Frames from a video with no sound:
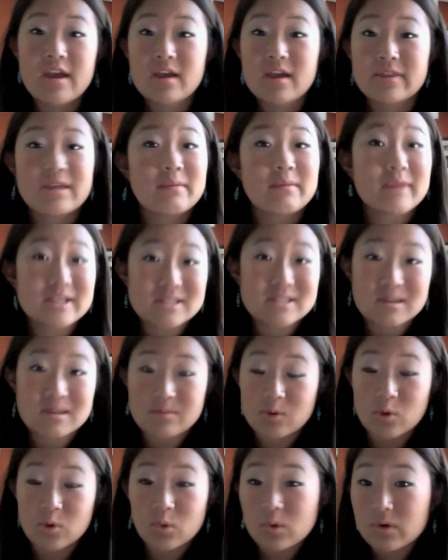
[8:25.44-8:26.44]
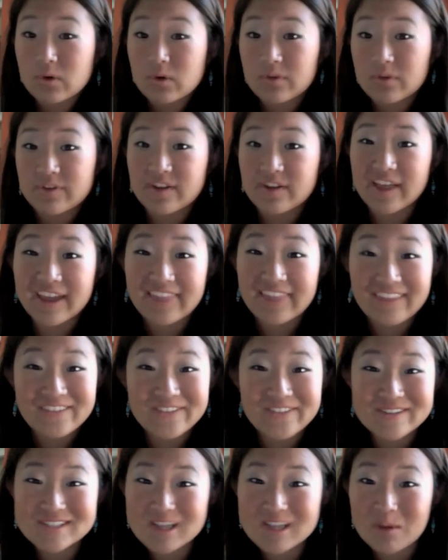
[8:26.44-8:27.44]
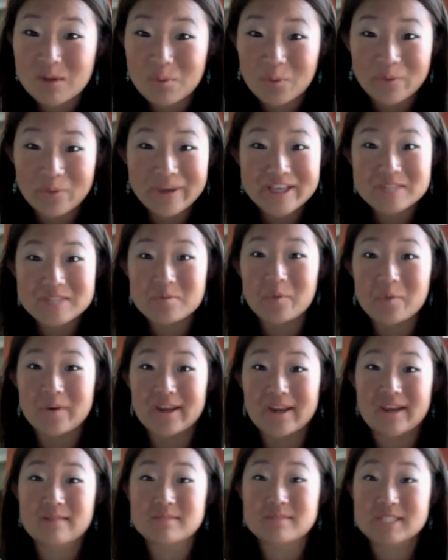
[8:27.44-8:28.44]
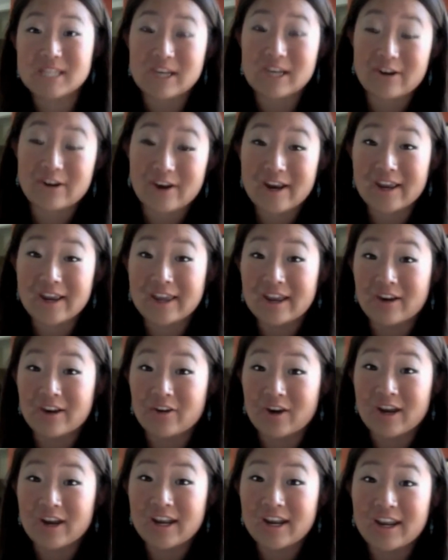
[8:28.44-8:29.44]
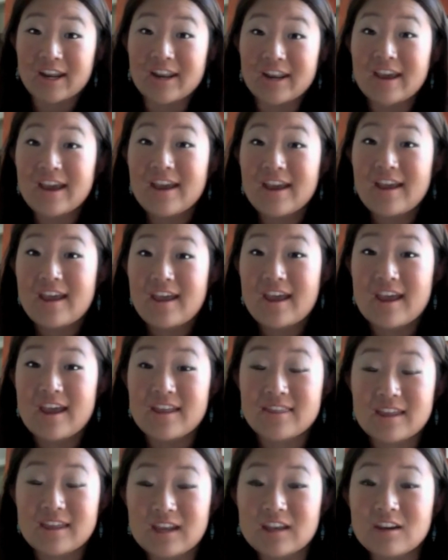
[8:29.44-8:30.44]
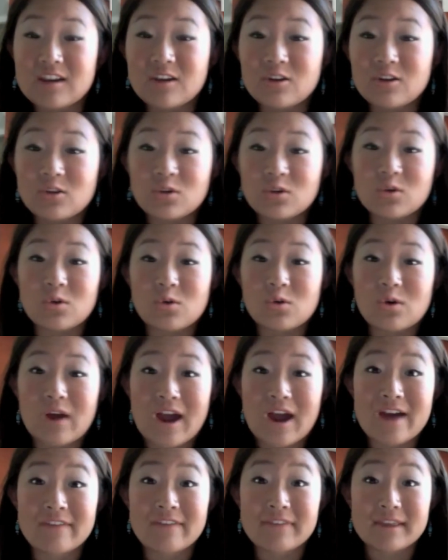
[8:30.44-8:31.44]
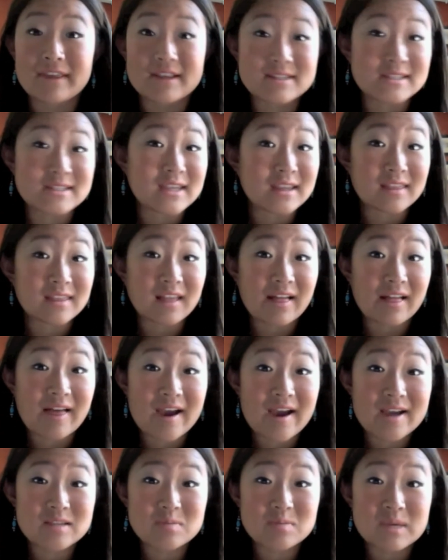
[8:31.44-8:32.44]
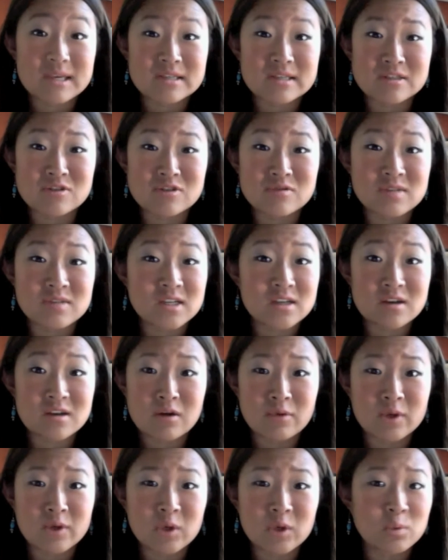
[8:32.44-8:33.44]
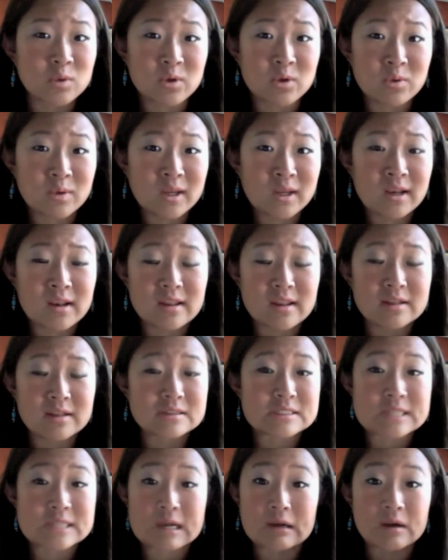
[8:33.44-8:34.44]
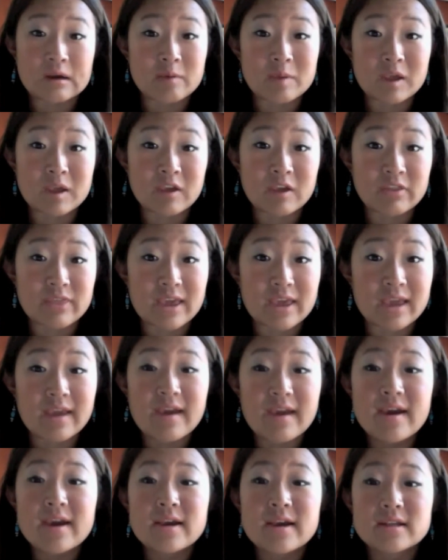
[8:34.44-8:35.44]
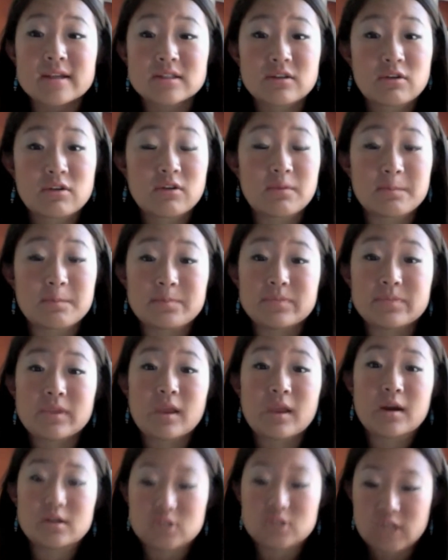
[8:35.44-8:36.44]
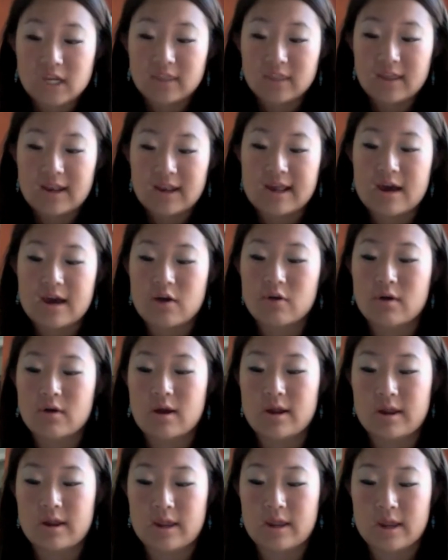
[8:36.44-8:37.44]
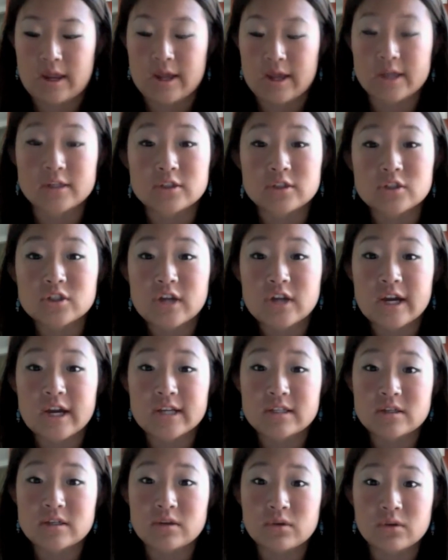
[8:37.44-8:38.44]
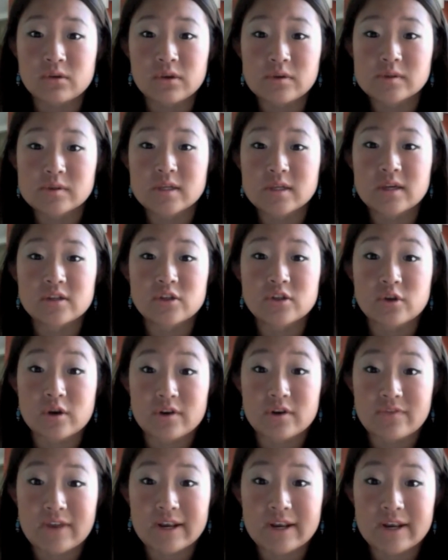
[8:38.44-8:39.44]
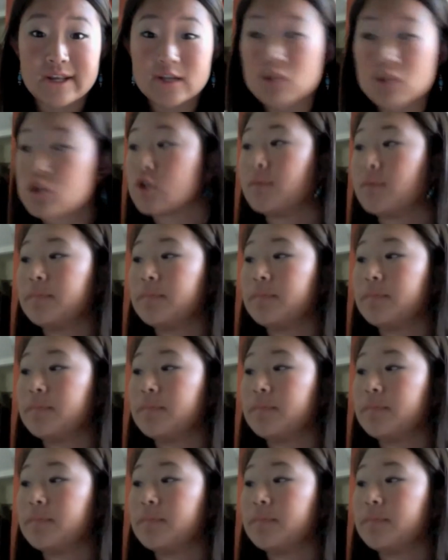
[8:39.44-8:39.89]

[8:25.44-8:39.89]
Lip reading: That might seem cool for like the first couple weeks, but when it comes to get graded and then you have like a C in the class because you didn't know what you were doing, it's not going to be a good thing. So check that out and try to use it to your advantage.